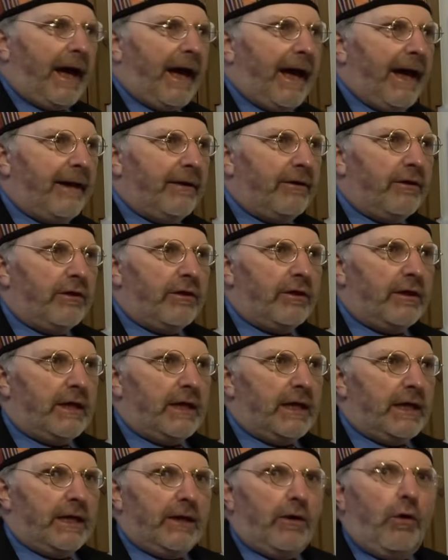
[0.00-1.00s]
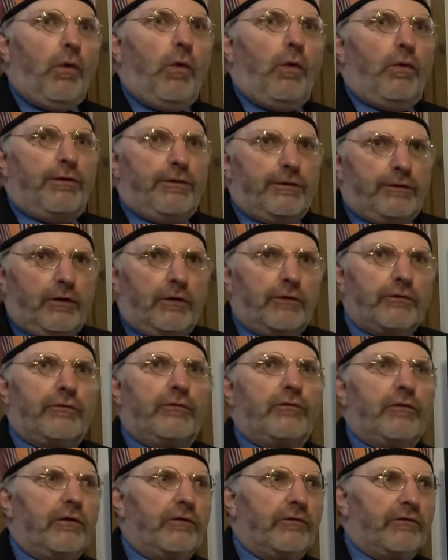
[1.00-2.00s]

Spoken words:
and the Orthodox